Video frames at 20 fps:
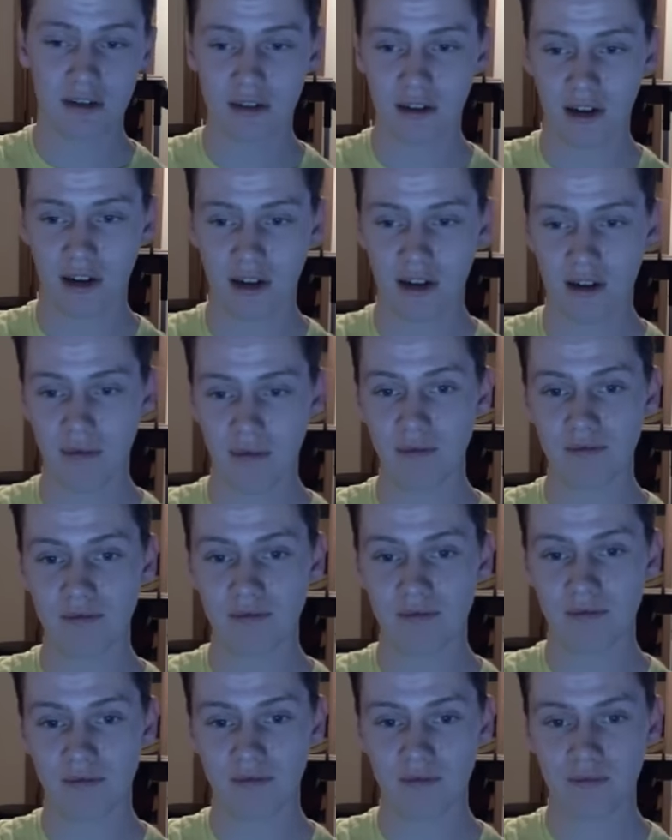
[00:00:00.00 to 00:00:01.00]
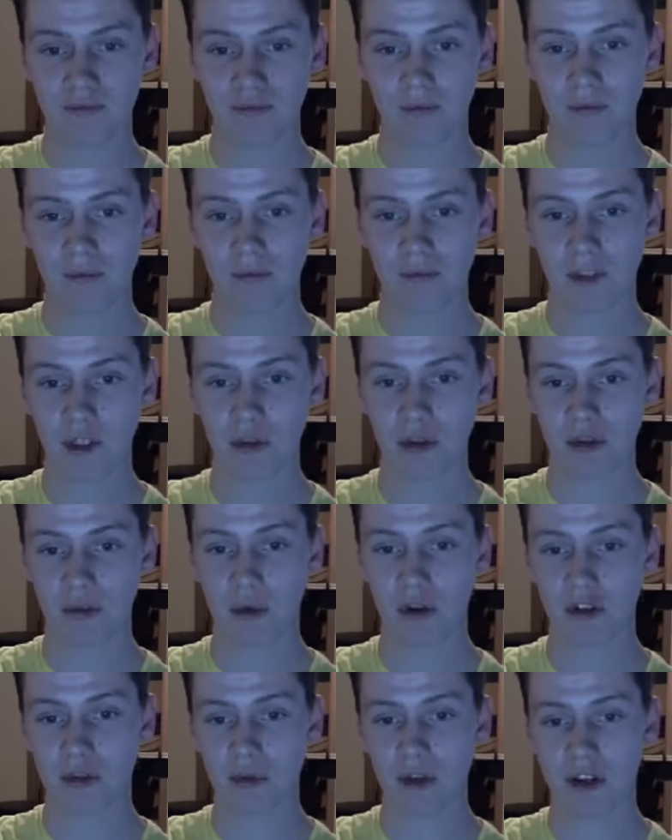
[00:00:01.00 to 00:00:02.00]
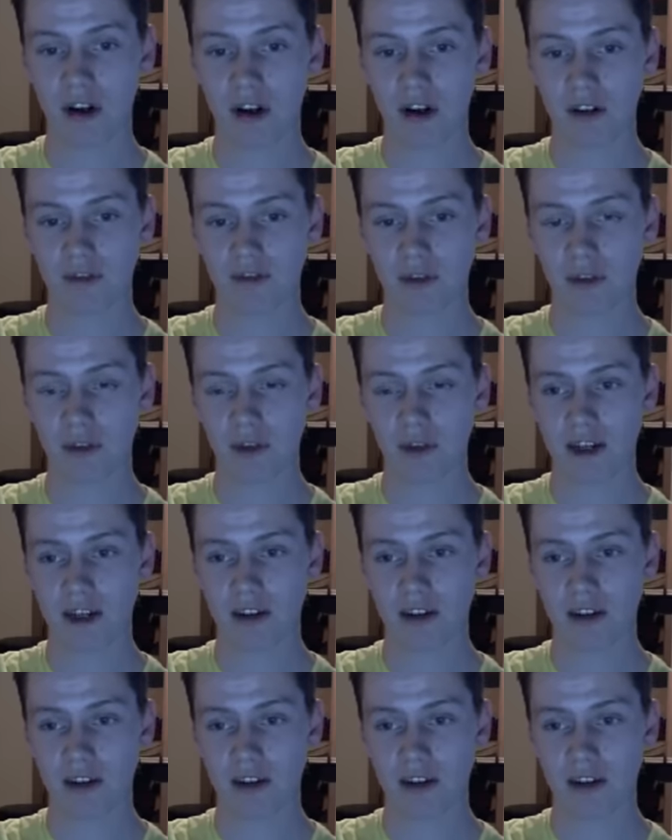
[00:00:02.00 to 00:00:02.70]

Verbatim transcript: Um, you were supposed to be gone for like